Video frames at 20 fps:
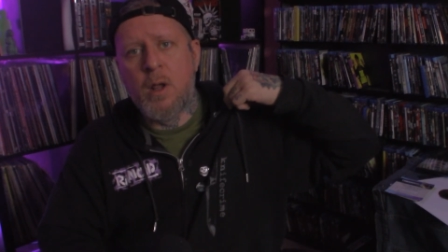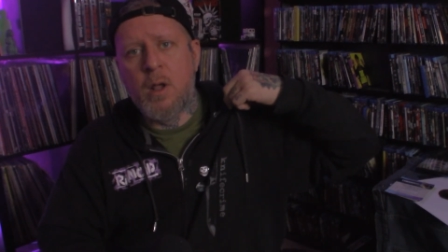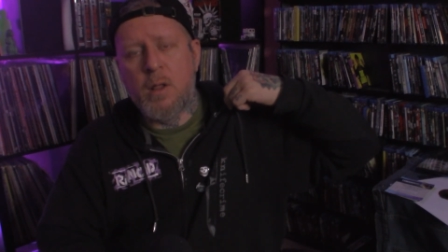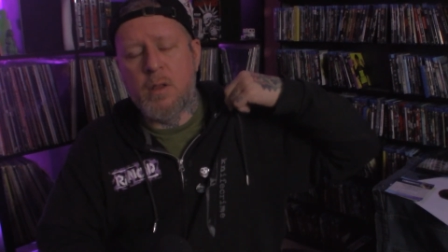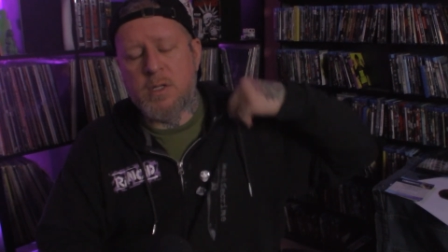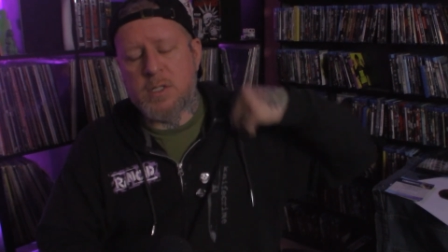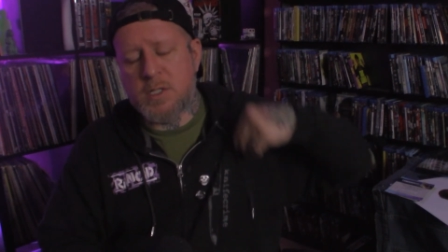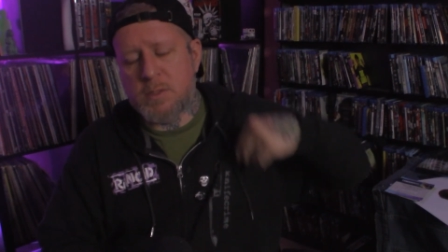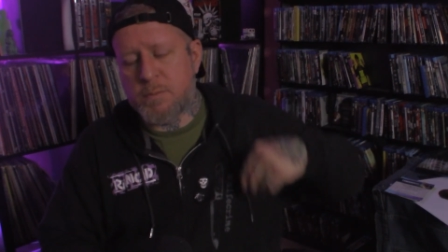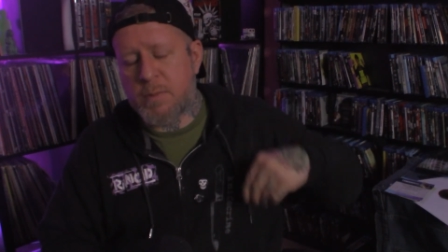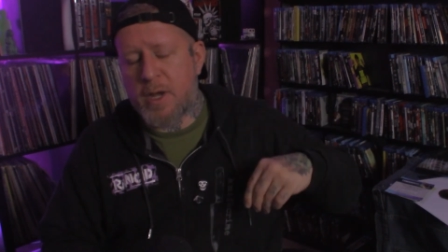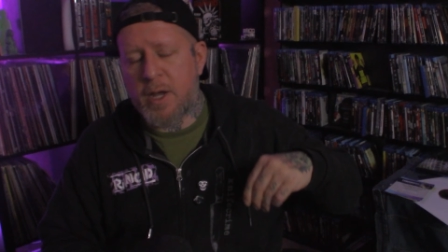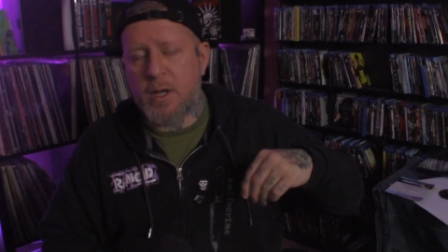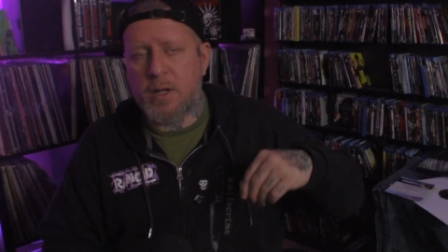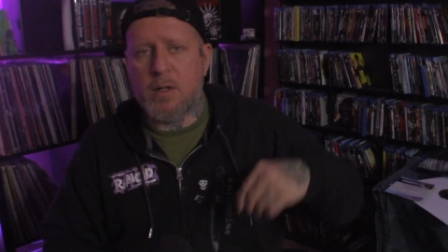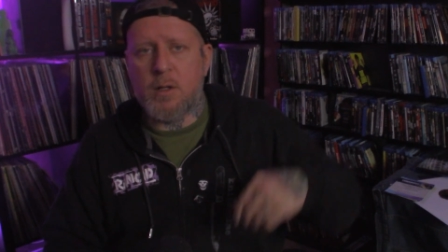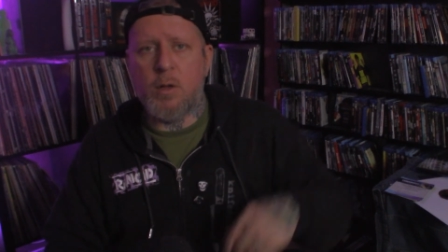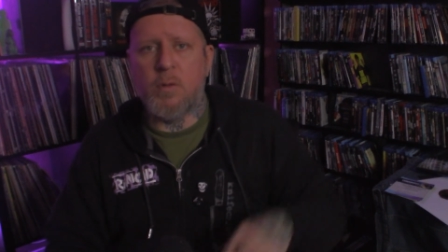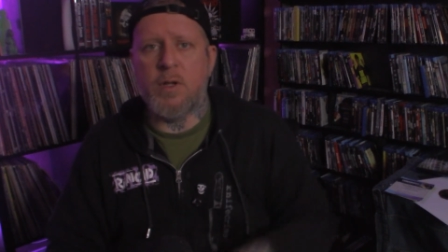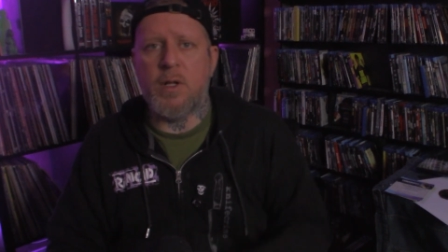This is my
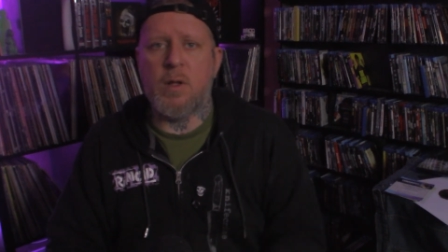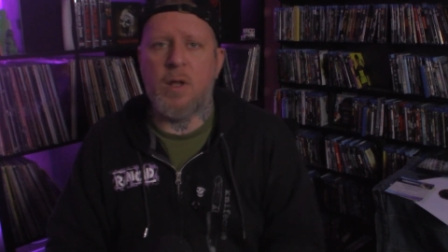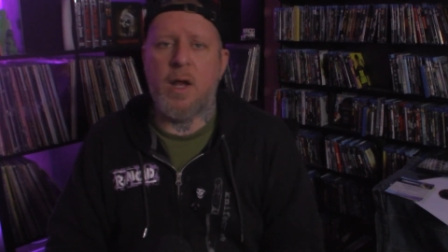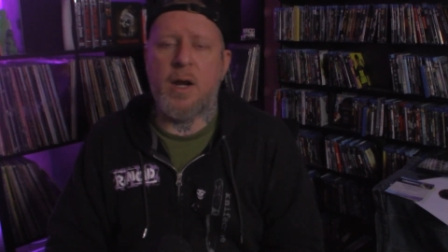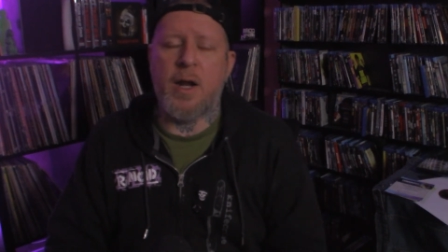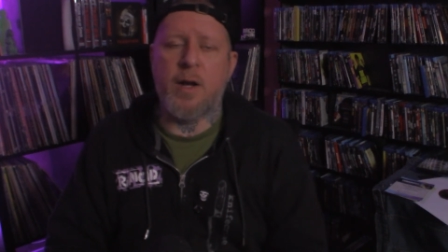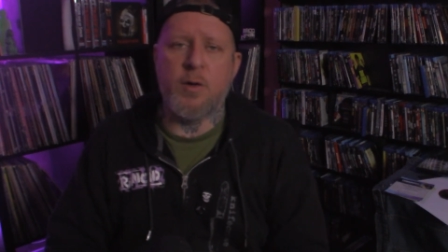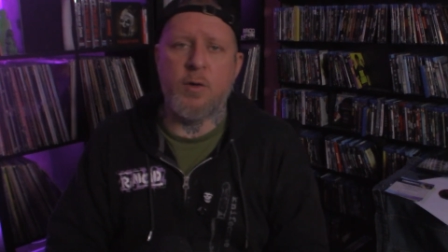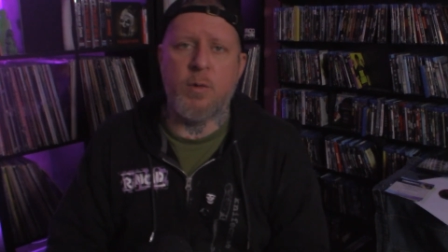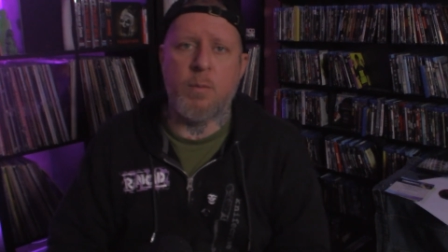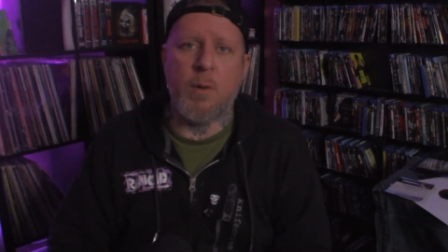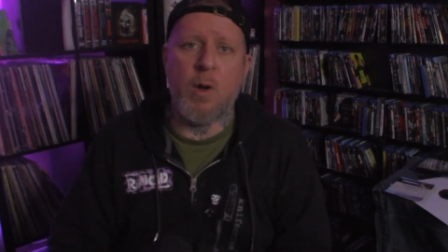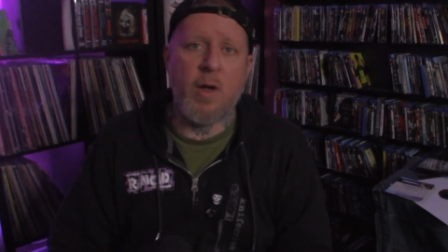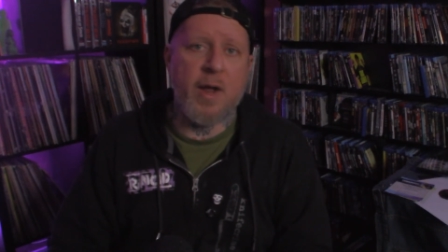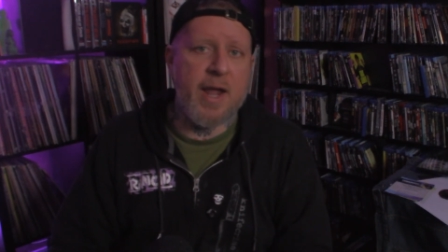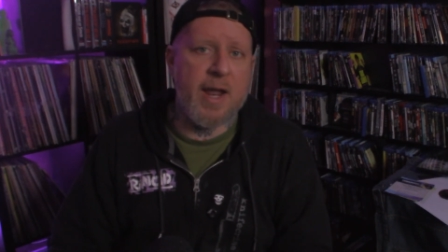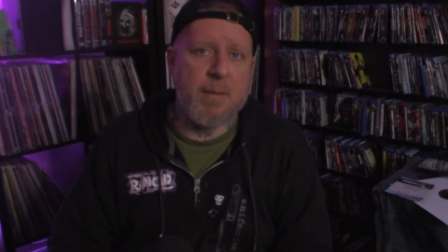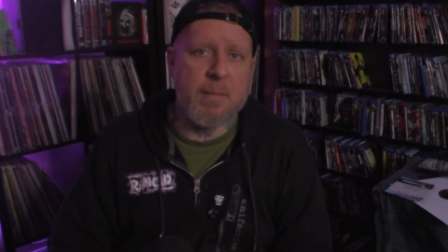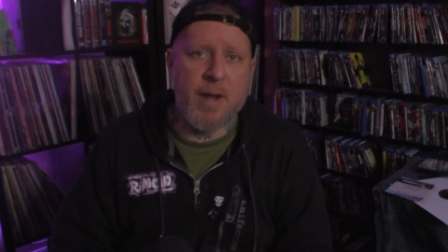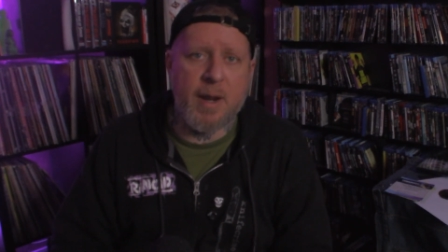clothing line. I do them all
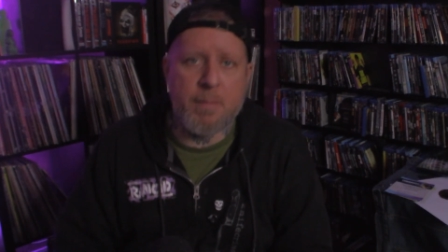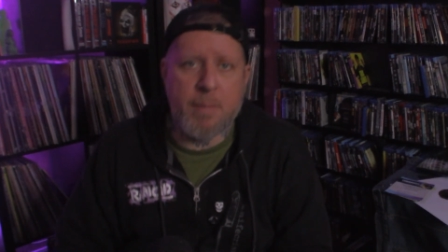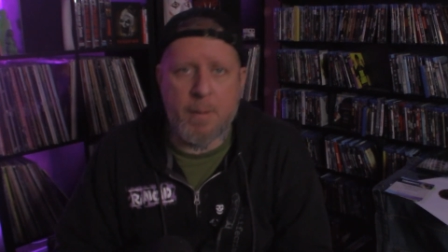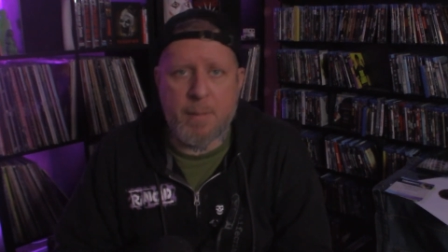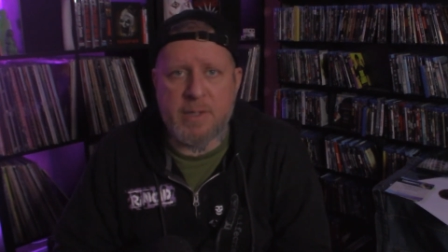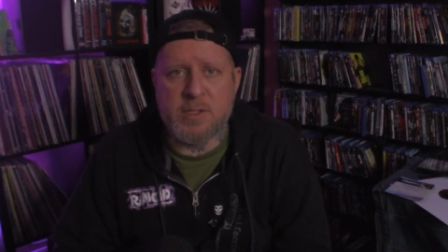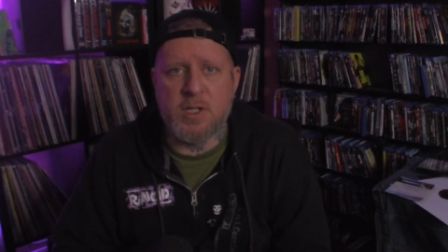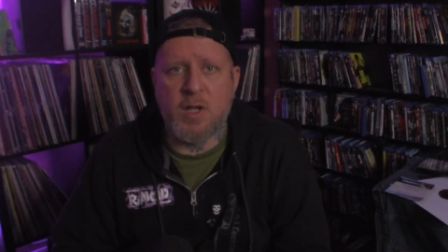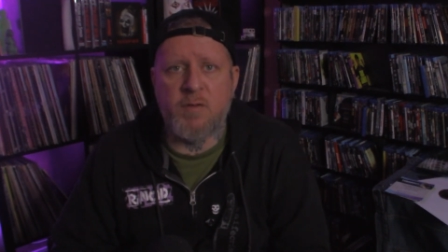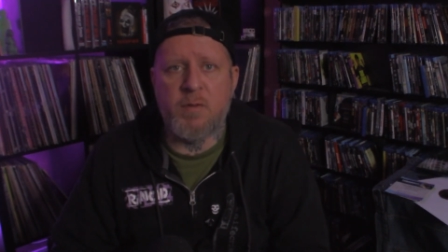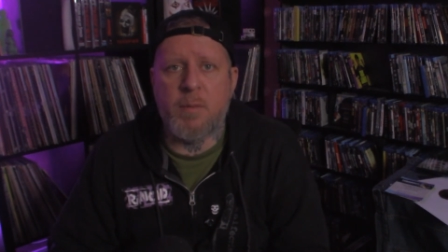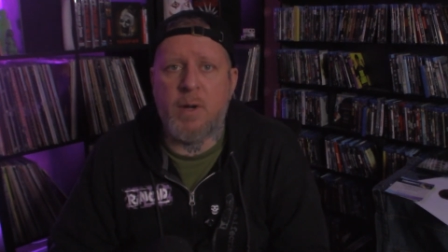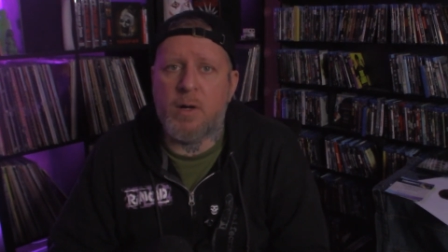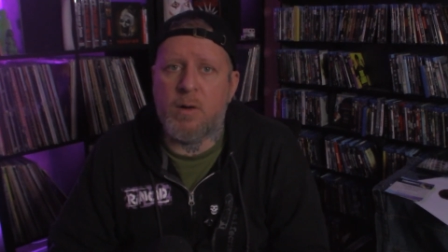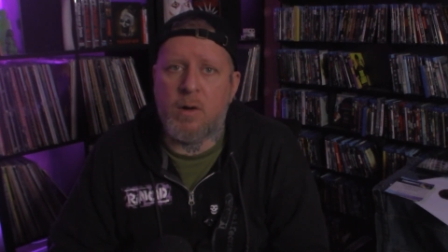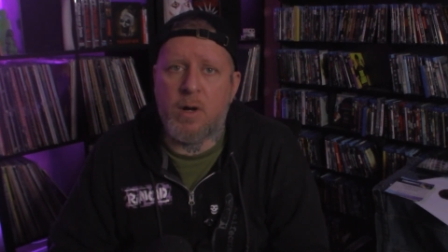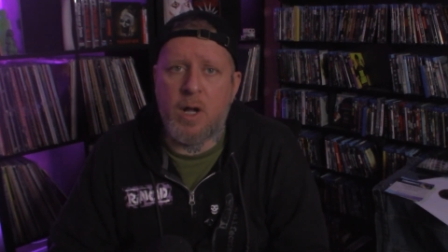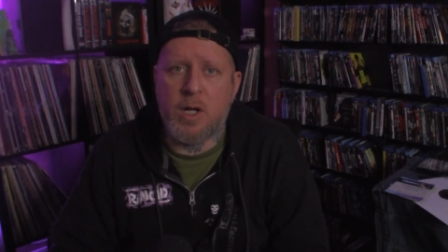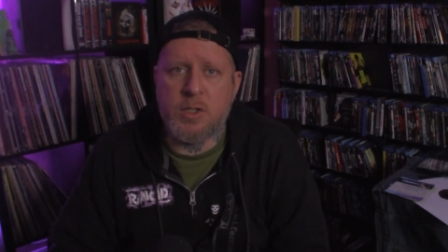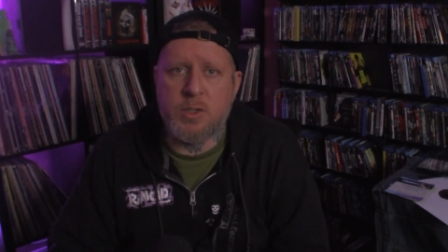handmade by myself in my
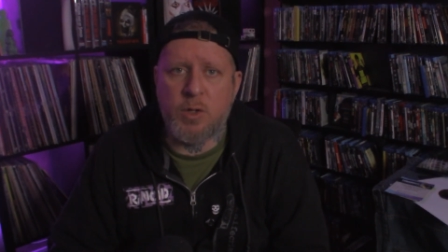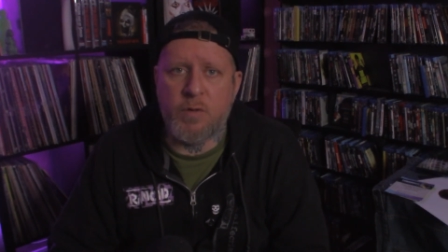garage.